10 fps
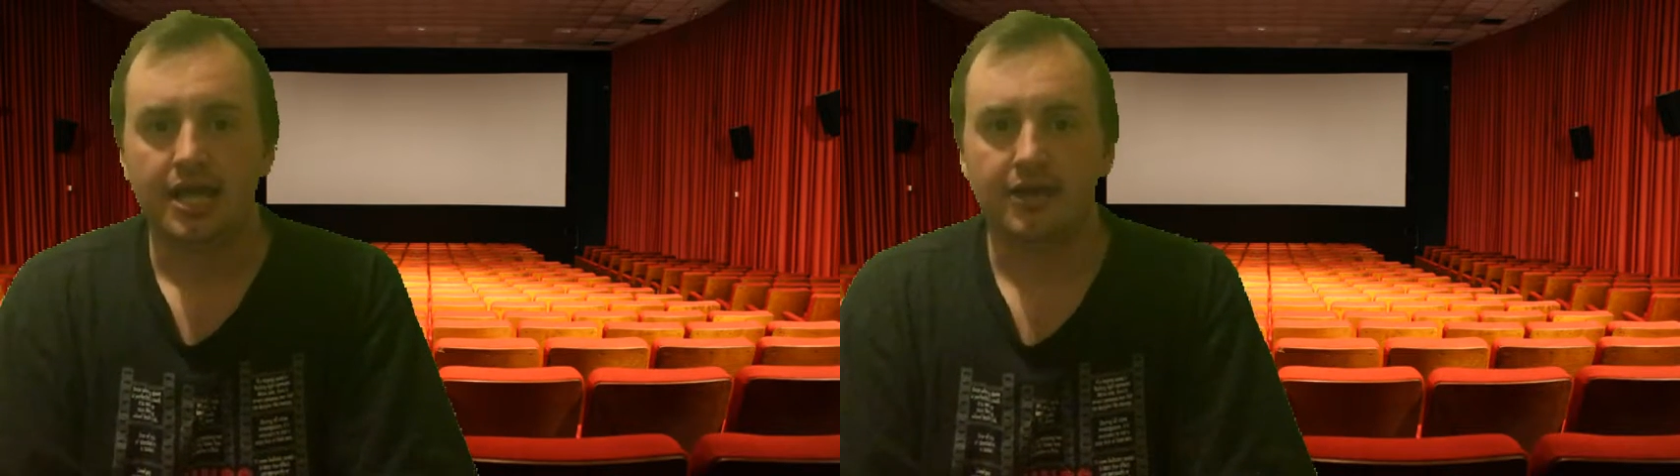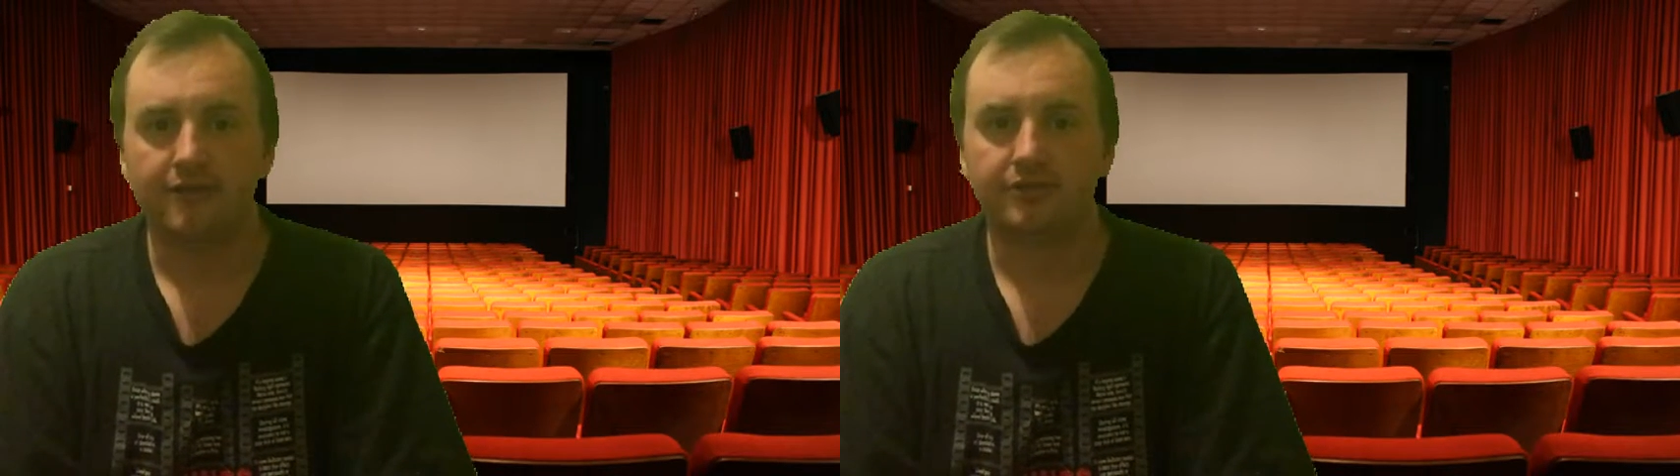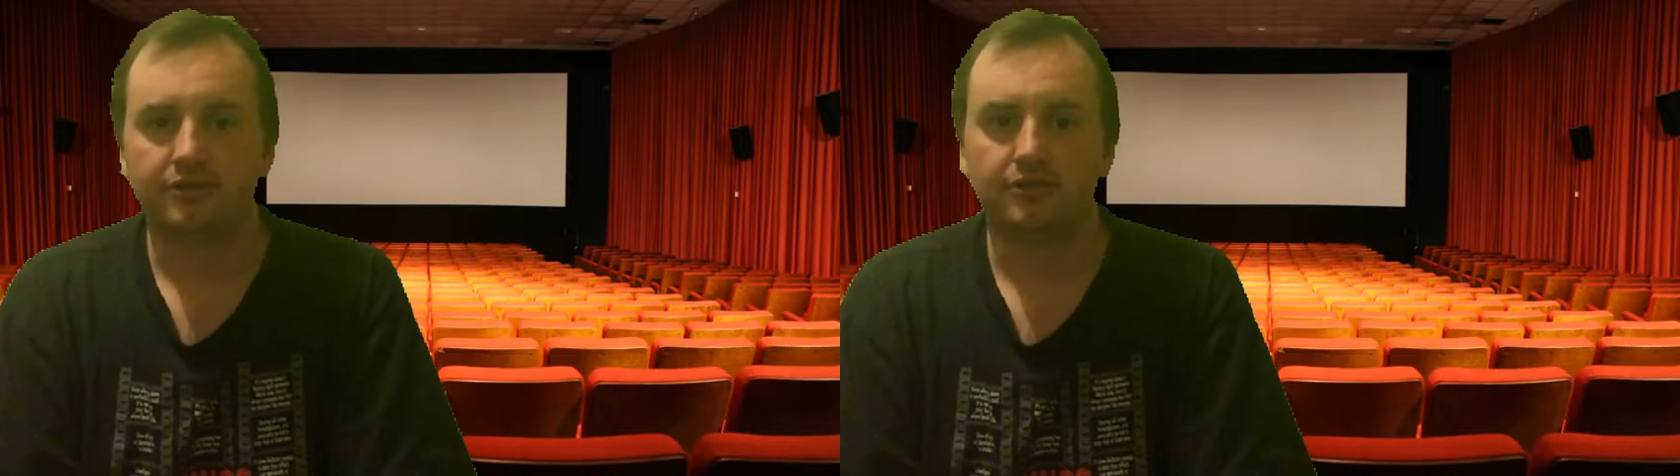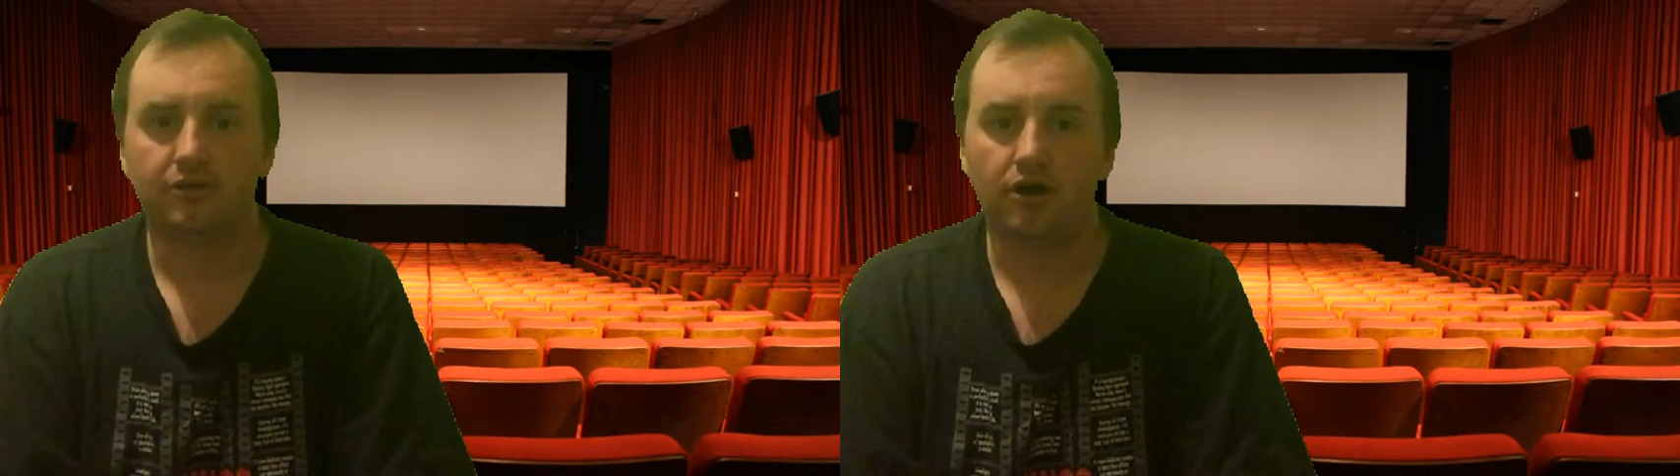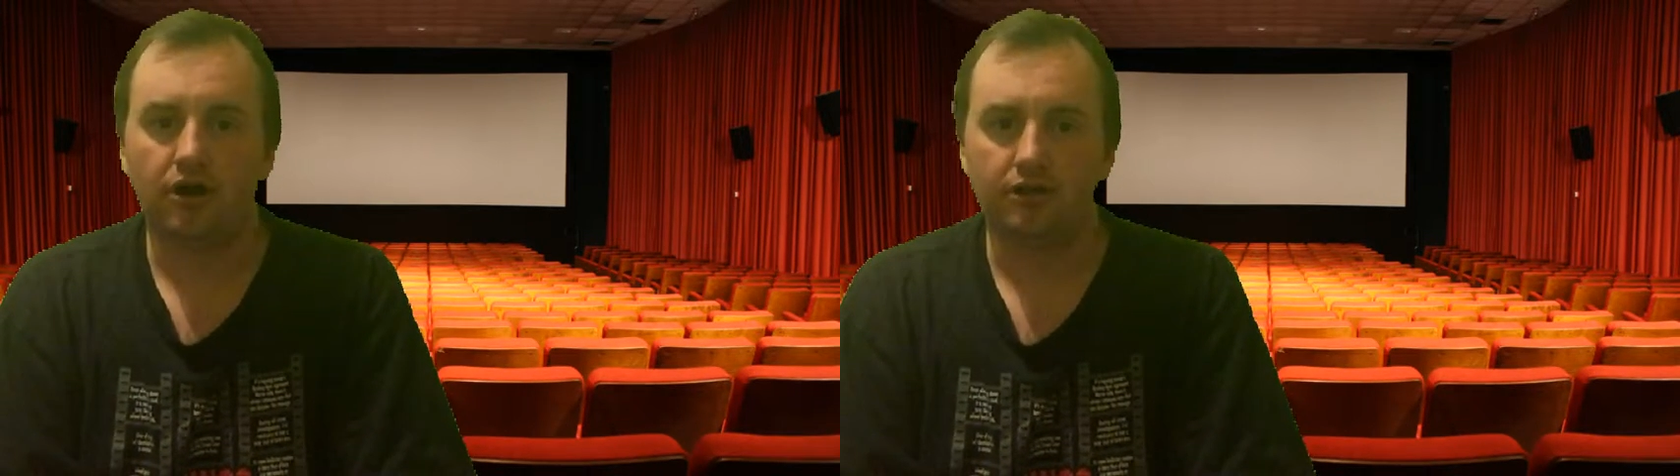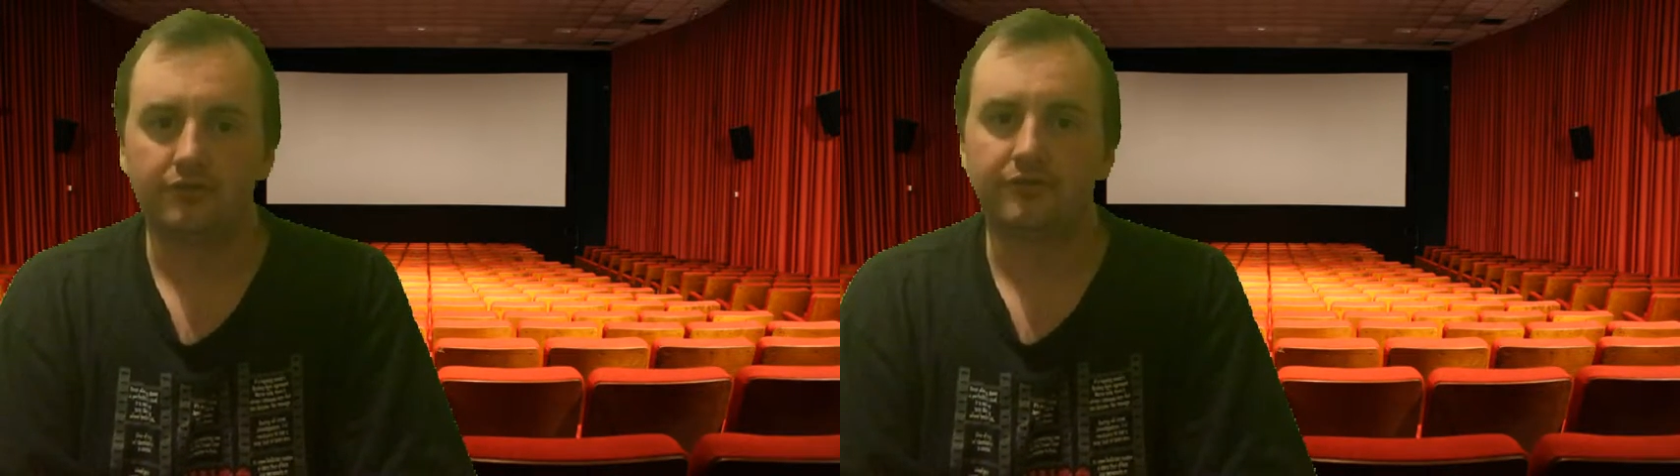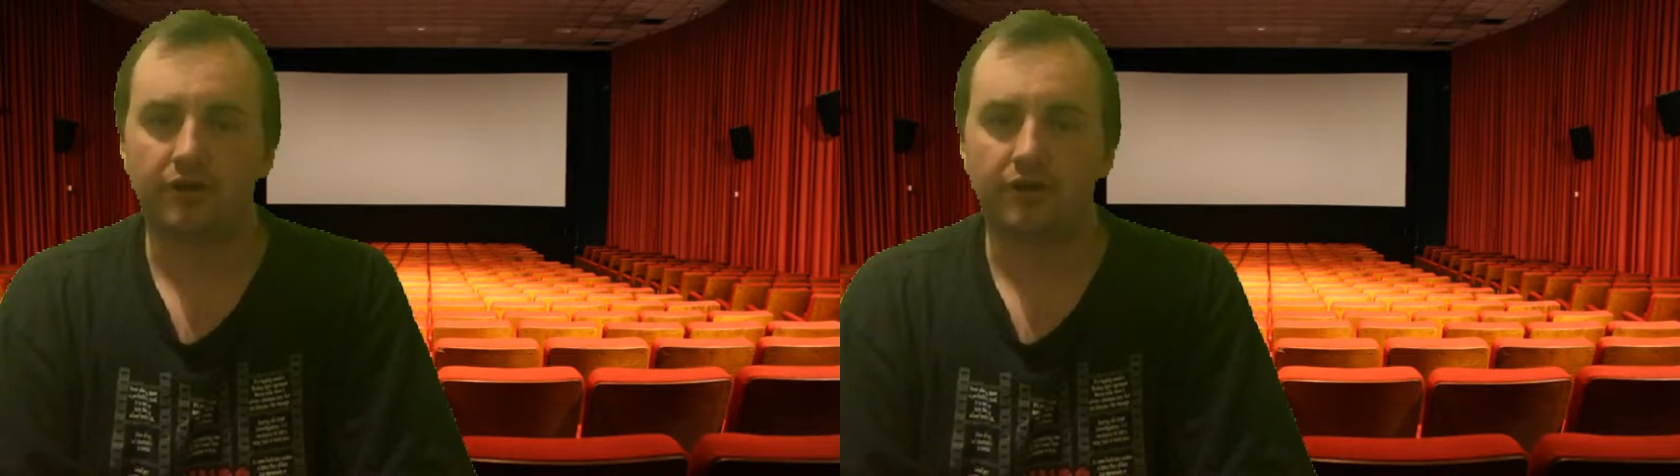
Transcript: after all of